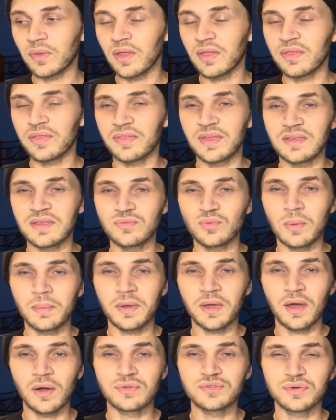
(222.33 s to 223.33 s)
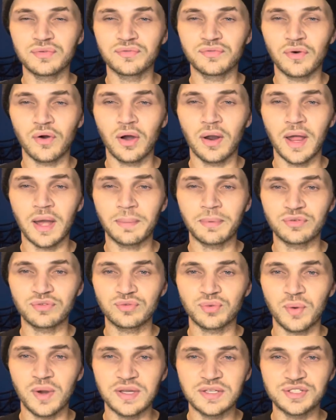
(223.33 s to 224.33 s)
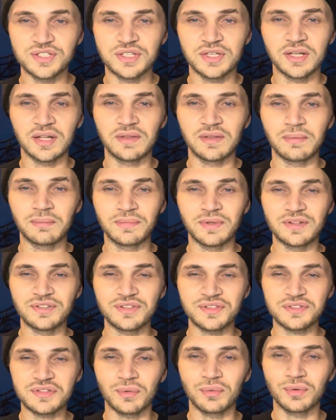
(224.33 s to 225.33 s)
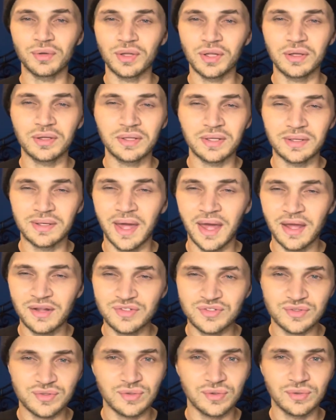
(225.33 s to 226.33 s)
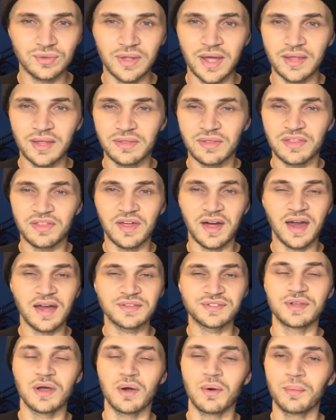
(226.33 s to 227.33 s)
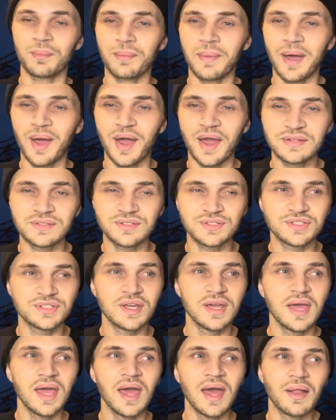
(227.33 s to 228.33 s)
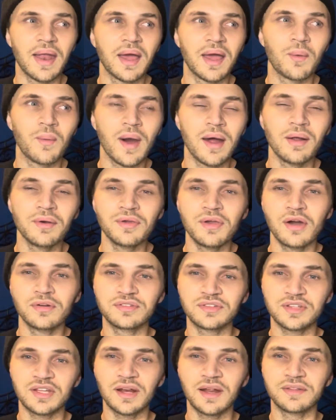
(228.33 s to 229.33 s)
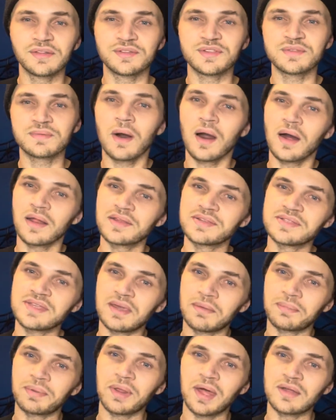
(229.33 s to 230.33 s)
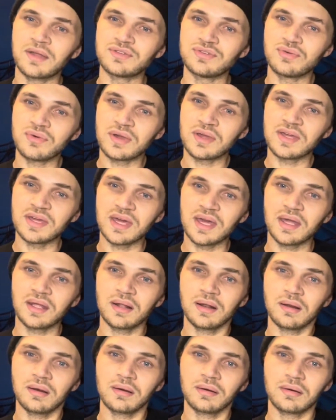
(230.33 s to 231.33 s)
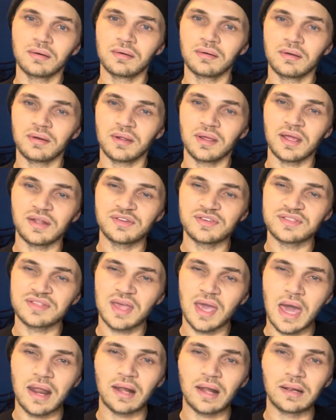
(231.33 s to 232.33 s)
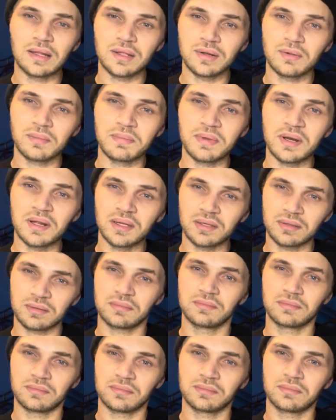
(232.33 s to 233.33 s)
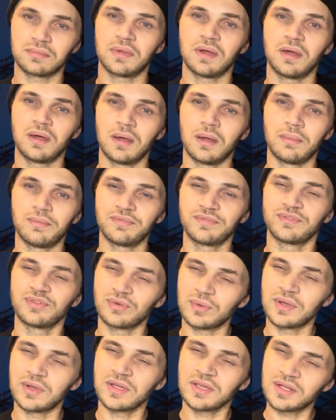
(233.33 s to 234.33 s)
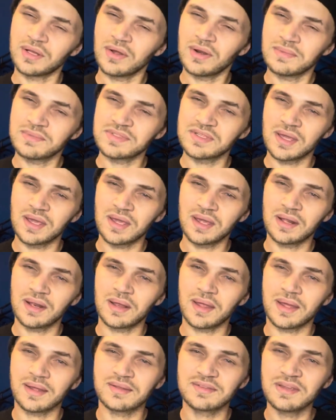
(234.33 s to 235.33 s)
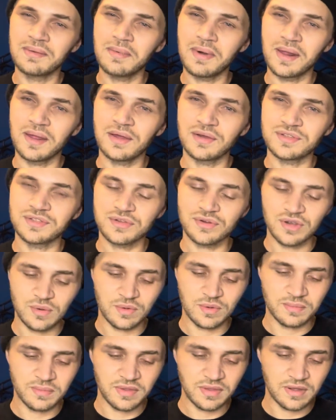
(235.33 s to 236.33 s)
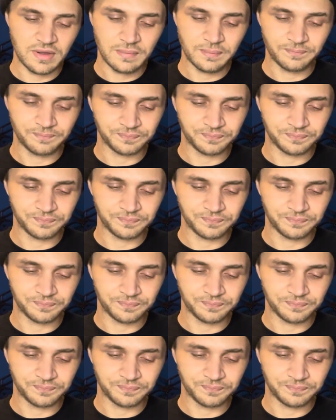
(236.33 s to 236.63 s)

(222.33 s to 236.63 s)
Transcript: these women go too far like persuasion and the, it just don't look natural like the thighs don't match like, why don't y'all just get like the smallest implant you could get and just add a little bit of umph to it? You know what I'm saying? Like, does anybody else agree with me there?